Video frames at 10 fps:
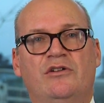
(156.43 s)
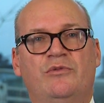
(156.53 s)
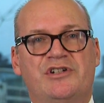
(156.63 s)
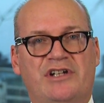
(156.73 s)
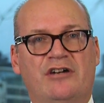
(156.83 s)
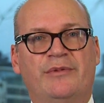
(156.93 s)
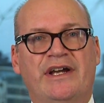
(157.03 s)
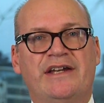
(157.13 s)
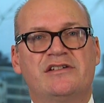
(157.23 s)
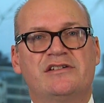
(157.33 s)
which
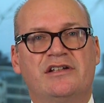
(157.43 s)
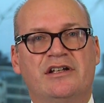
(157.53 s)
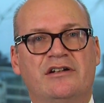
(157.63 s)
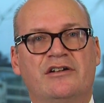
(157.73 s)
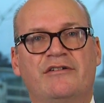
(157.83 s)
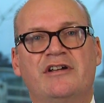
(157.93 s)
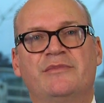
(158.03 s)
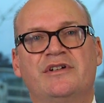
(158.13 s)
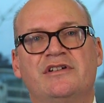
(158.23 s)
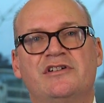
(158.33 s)
culminates in an
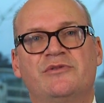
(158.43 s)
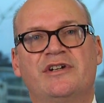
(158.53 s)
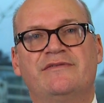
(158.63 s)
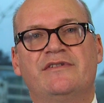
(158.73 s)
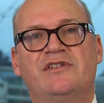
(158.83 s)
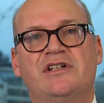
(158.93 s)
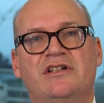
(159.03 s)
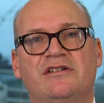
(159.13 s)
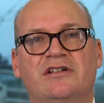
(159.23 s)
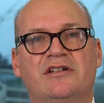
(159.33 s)
agreement in
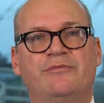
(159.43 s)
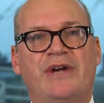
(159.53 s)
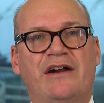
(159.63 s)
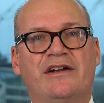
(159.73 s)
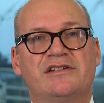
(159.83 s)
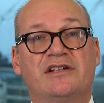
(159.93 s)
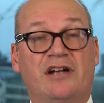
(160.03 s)
2015 in Paris.